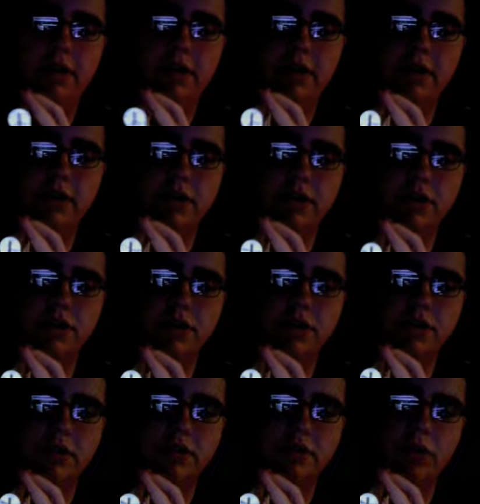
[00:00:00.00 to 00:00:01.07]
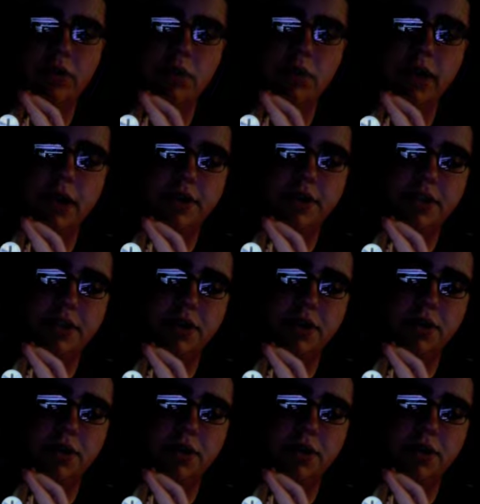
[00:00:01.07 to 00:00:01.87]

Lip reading: is just where the batteries go.